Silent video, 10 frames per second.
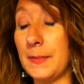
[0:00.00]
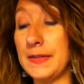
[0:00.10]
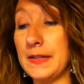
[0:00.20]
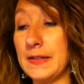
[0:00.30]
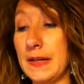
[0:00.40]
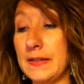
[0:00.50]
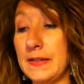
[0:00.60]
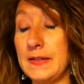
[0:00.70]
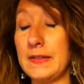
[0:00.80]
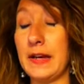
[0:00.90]

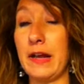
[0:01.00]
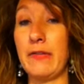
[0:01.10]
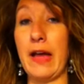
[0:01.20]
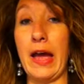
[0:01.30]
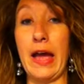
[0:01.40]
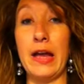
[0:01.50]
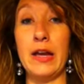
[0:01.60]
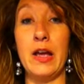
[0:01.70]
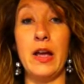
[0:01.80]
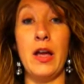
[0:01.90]
Successes that I've
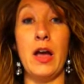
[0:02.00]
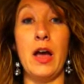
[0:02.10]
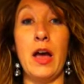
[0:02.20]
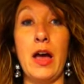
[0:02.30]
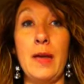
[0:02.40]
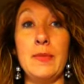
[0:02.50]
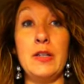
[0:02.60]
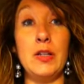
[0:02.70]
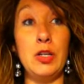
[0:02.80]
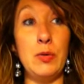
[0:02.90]
had, I'm
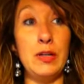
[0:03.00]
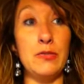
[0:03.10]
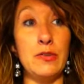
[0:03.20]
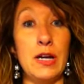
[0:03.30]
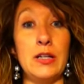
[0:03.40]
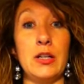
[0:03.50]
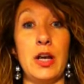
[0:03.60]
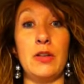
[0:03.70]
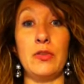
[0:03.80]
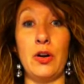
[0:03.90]
continuing to find a
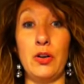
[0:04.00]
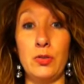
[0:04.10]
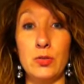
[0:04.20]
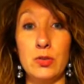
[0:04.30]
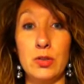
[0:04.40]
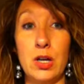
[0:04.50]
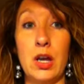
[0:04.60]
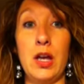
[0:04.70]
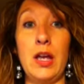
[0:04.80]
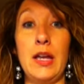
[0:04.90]
lot of articles,
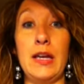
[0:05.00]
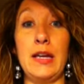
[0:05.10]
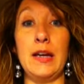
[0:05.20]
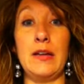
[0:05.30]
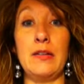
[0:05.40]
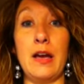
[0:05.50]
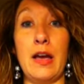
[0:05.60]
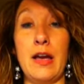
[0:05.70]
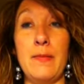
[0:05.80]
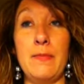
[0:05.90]
and
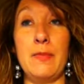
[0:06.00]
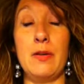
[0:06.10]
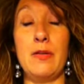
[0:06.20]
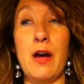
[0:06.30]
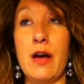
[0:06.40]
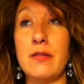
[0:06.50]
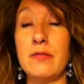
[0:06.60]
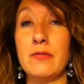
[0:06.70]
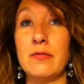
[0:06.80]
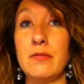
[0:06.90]
I'm
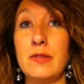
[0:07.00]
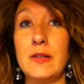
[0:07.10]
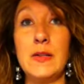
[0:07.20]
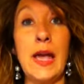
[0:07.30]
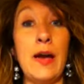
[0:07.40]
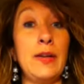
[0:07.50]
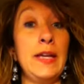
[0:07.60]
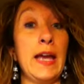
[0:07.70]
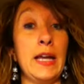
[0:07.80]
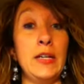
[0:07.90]
not
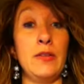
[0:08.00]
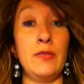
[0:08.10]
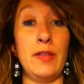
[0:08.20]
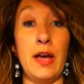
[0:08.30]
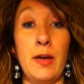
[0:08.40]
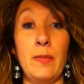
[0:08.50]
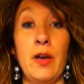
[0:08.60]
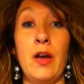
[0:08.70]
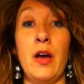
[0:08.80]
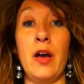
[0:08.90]
discounting any of them.
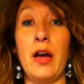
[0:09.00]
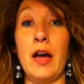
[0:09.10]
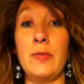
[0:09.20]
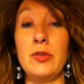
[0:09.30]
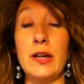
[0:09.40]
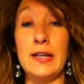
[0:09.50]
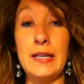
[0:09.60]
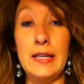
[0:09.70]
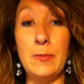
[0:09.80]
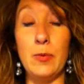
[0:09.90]
I'm trying
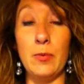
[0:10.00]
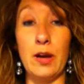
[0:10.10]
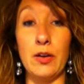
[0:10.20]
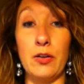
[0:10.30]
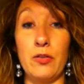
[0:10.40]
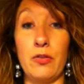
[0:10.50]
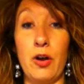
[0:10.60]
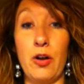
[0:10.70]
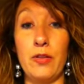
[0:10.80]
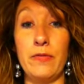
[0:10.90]
to keep a record of
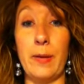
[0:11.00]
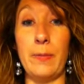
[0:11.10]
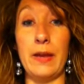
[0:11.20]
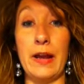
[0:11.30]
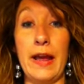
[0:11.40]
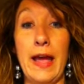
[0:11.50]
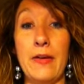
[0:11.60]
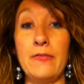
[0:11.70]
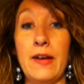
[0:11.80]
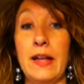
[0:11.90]
all of them that I
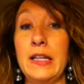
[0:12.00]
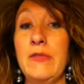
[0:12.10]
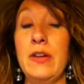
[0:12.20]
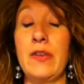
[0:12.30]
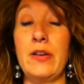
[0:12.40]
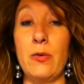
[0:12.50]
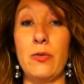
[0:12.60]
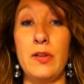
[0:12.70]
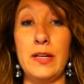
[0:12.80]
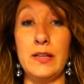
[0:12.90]
have found, even if I
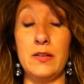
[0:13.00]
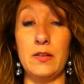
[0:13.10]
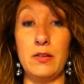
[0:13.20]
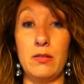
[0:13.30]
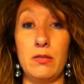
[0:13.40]
don't think it's